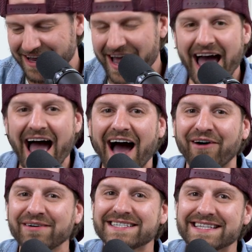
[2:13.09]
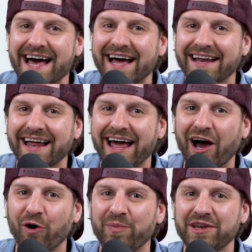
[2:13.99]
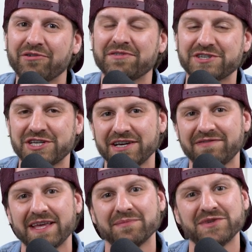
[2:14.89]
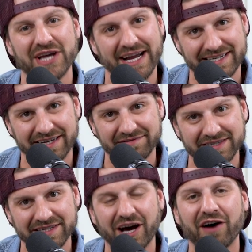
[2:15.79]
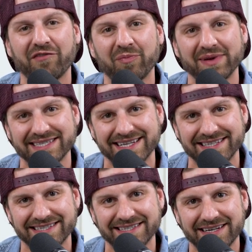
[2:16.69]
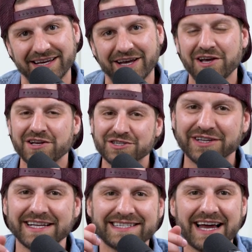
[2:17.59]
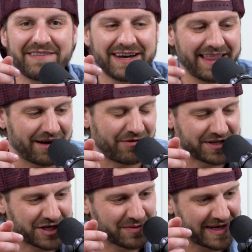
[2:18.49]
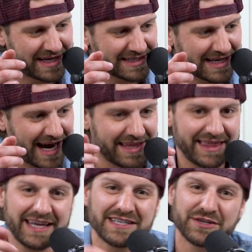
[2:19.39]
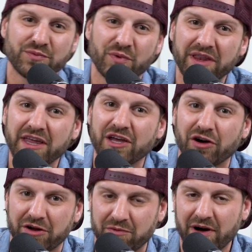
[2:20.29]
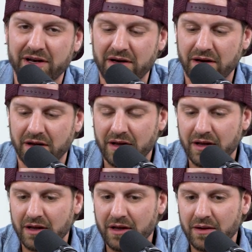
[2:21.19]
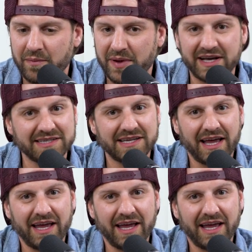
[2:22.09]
How is that helping you achieve the objectives of your business? So let's dive into that question, because I think it's a really good one, because